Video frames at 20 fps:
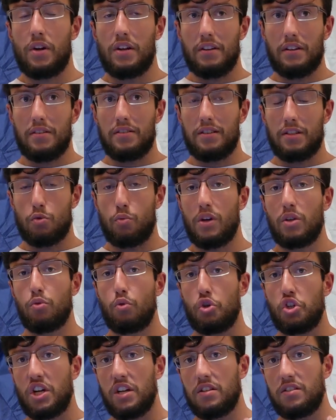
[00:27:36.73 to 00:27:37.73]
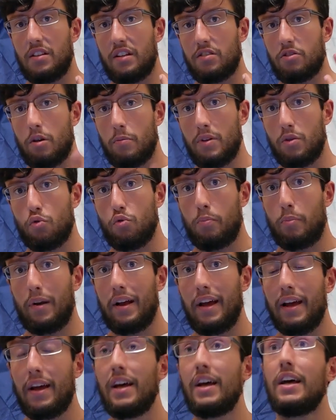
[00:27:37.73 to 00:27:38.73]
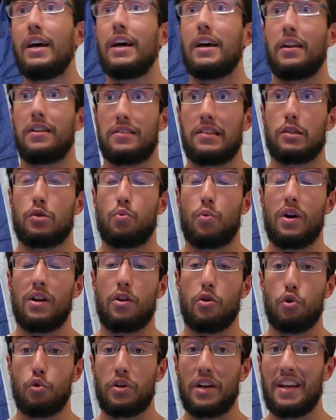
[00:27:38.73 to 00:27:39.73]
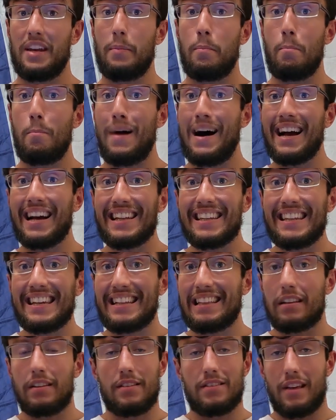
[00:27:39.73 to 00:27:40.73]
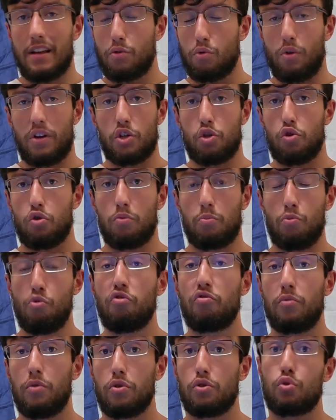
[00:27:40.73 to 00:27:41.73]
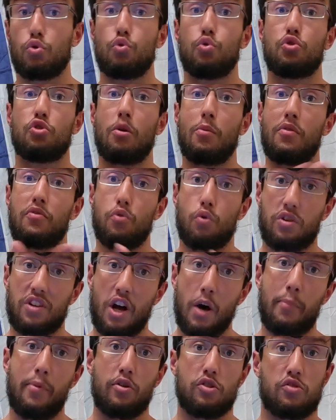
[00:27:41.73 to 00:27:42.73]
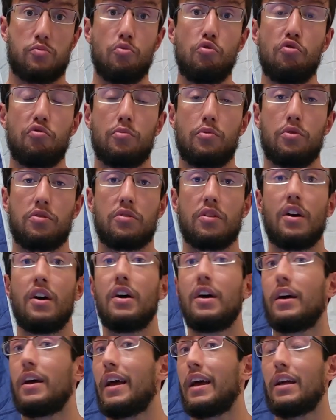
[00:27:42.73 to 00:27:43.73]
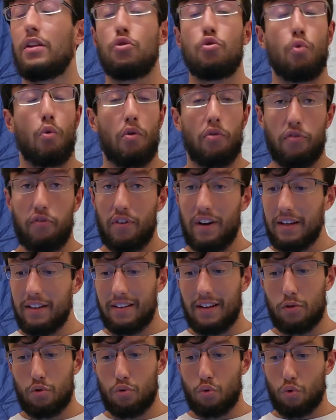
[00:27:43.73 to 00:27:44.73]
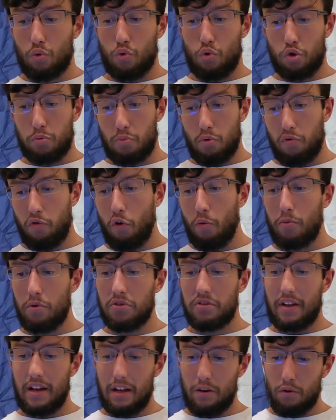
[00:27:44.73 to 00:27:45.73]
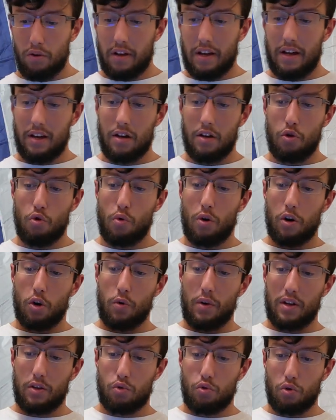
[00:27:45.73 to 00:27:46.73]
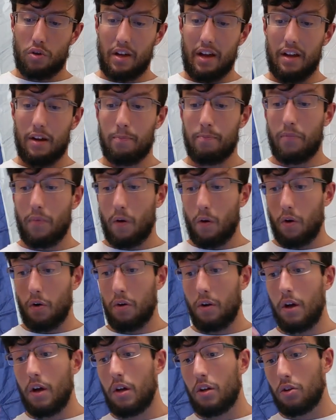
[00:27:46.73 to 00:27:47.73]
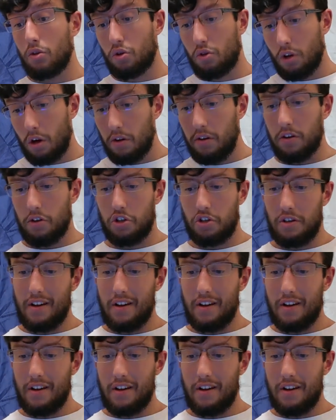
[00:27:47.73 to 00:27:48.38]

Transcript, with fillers: And this is when the giant sets come into play. And this is when you can magnet these isolation movements to some of your compounds movements, and you will find that you don't lose performance. And again, you are going to gain on tonnage.